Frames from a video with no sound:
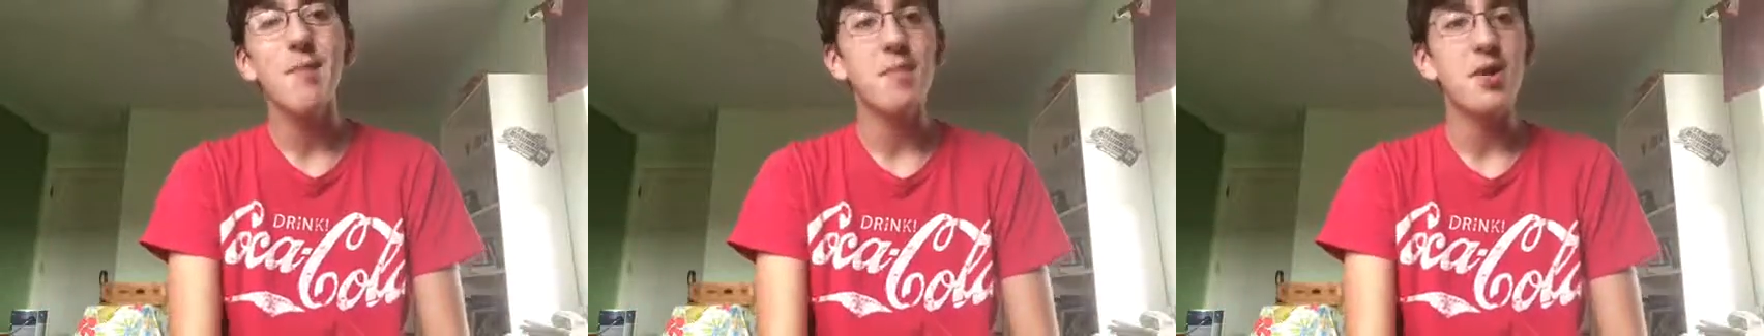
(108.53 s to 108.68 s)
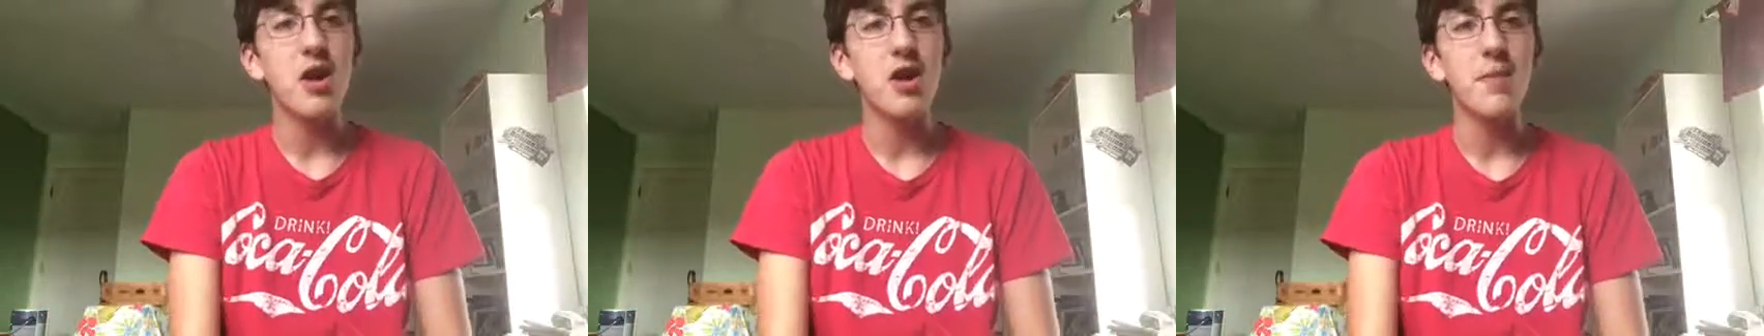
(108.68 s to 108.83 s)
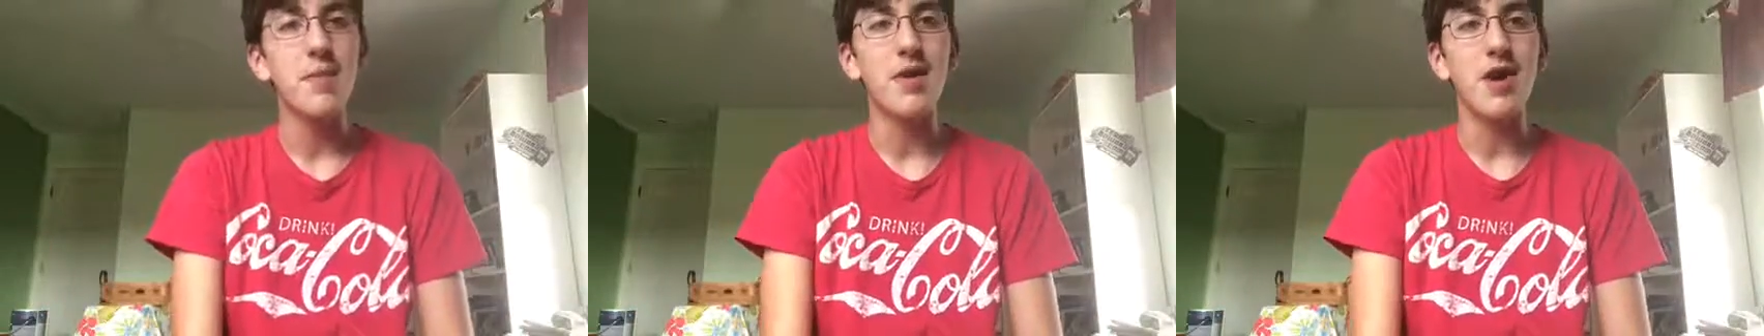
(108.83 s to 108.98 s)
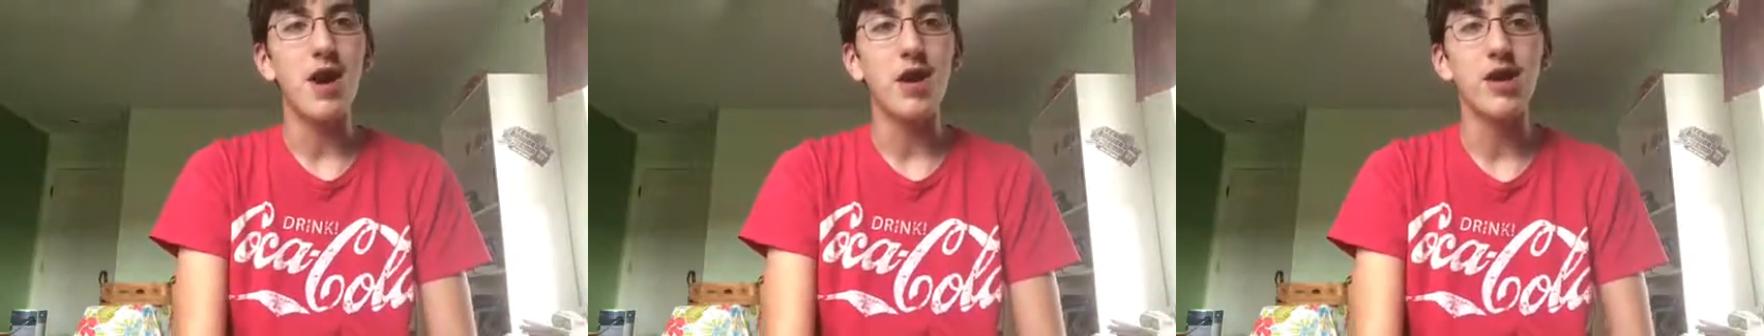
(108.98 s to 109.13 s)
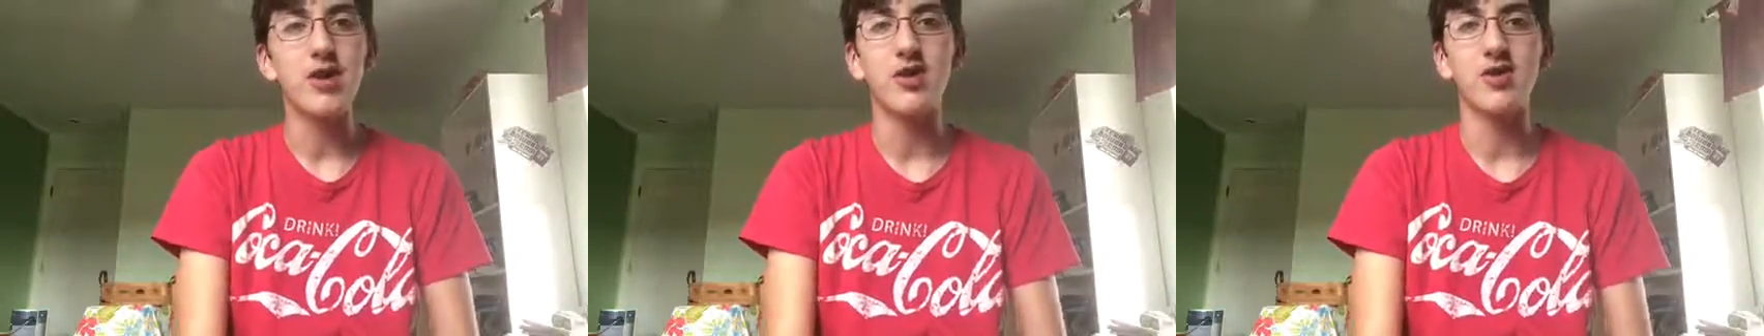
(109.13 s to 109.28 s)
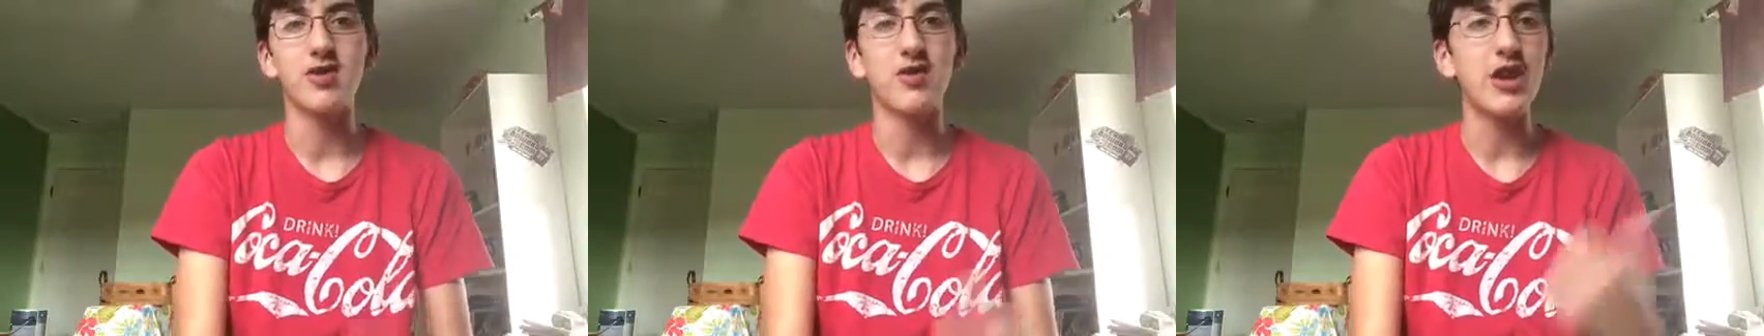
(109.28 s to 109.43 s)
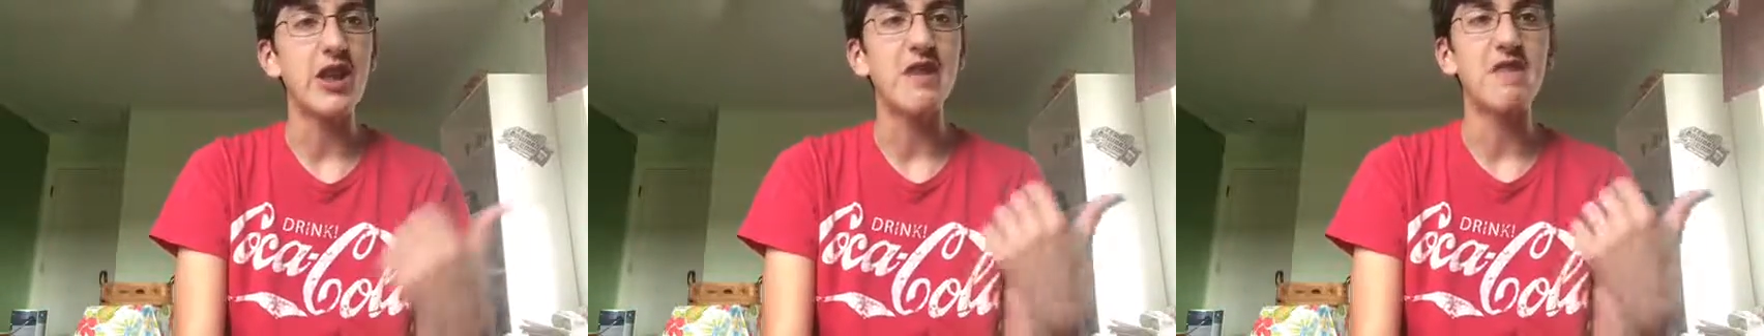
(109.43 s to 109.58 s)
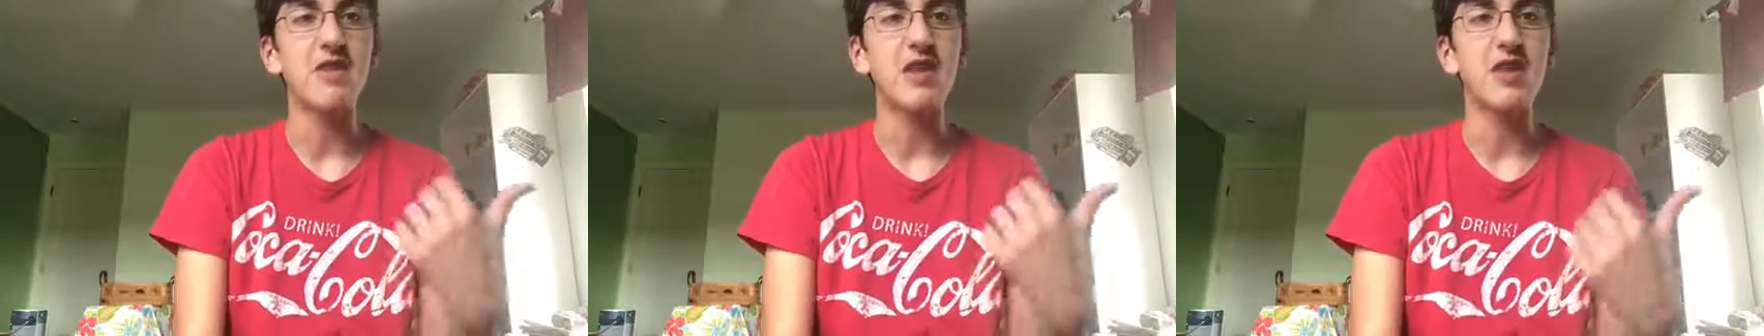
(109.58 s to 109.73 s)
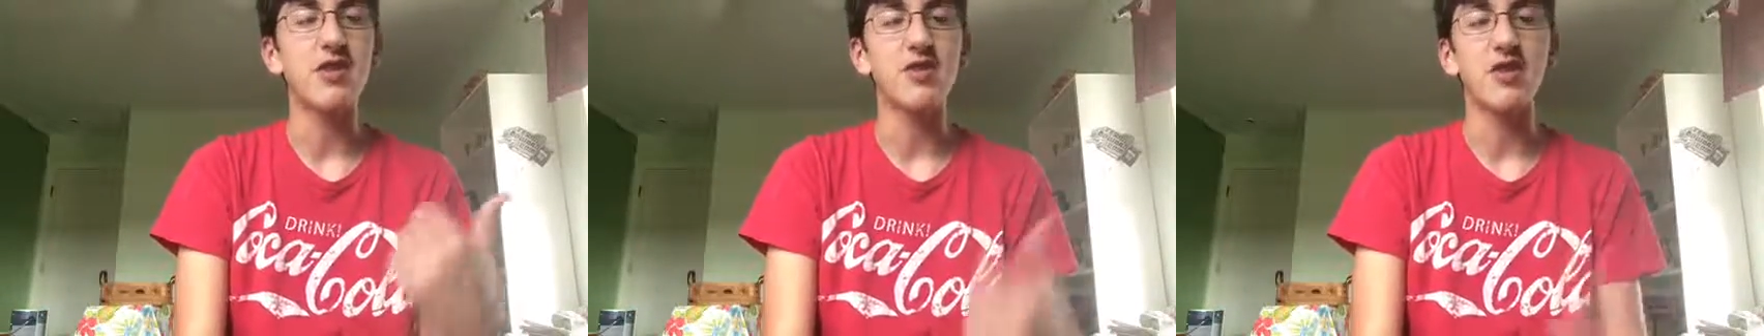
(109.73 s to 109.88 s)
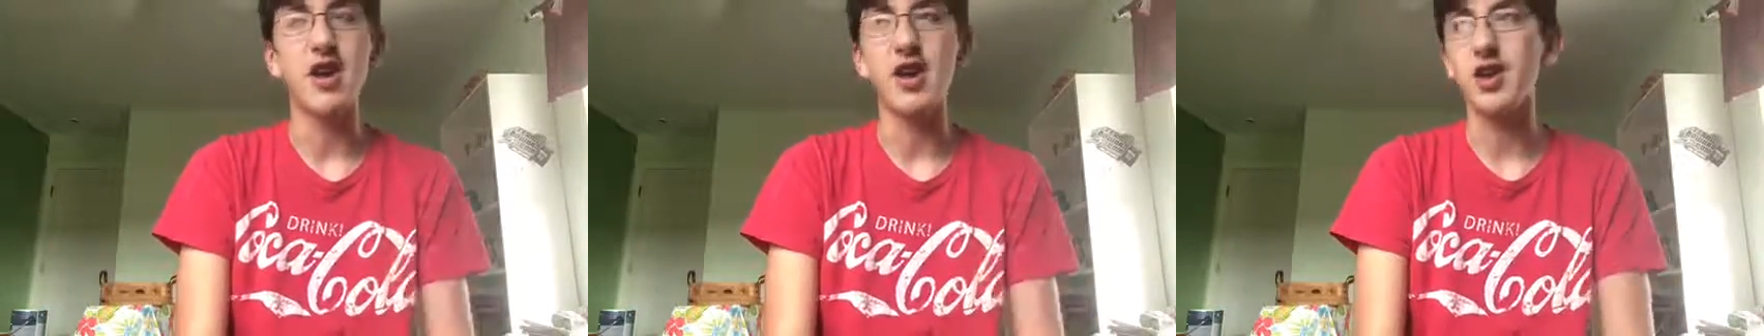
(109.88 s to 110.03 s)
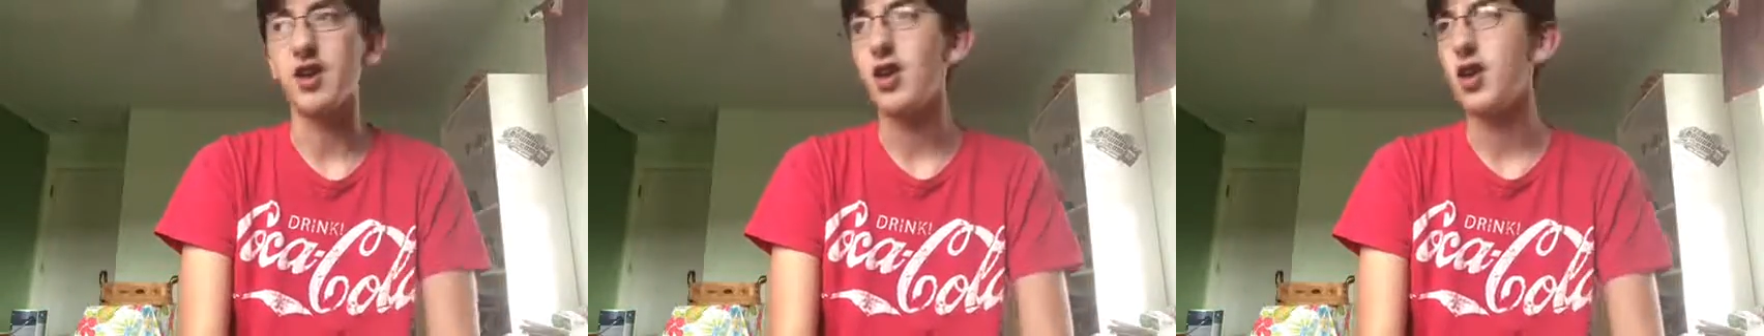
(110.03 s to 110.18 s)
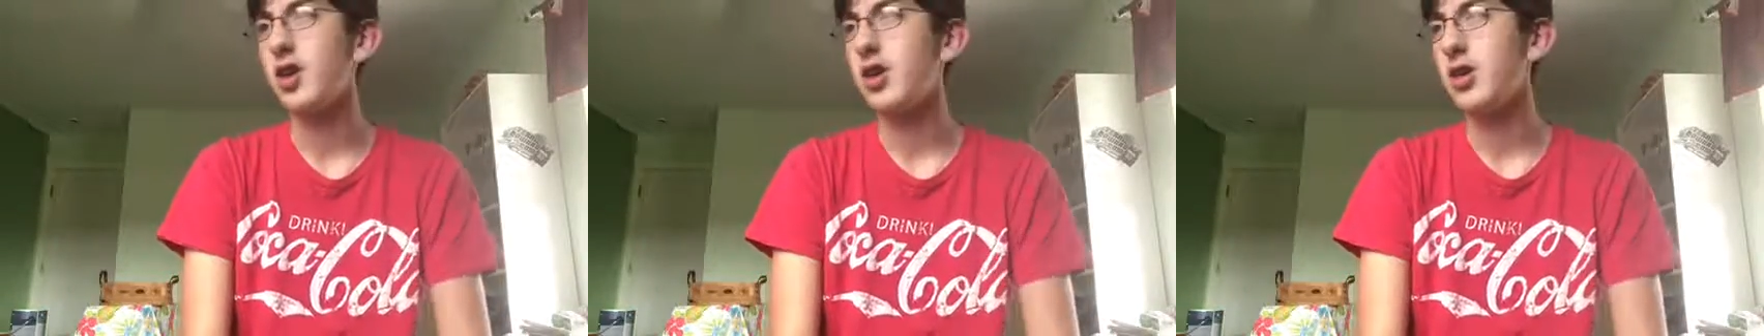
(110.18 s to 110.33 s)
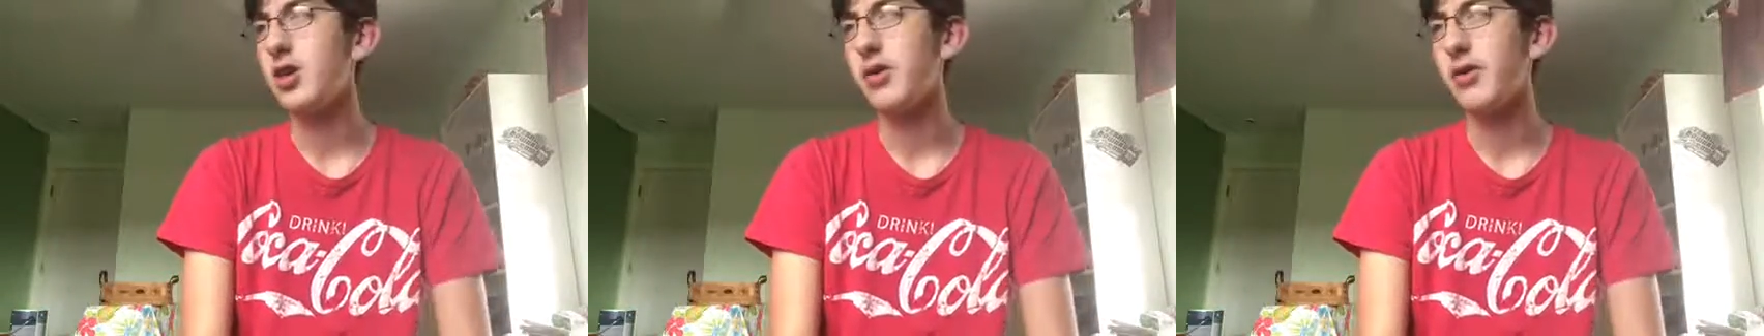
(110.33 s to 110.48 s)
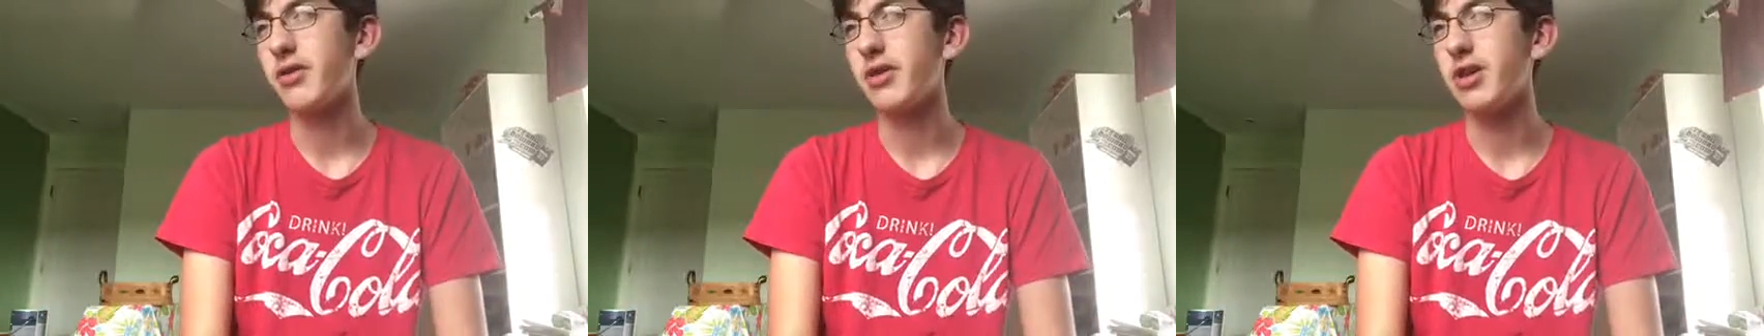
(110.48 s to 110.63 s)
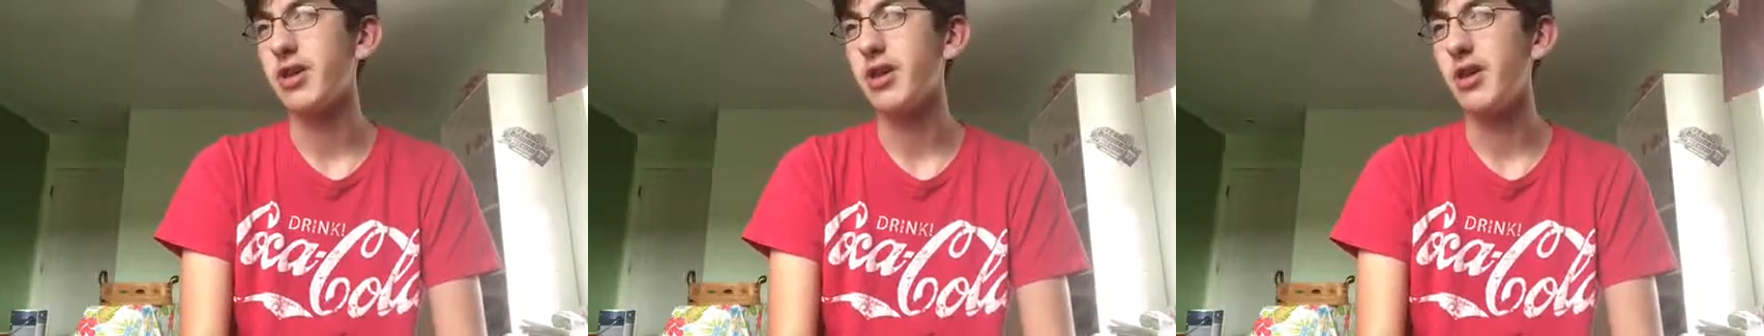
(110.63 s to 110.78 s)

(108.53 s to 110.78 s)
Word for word: But Harry, but Harry just leaves, and he's like, "You,"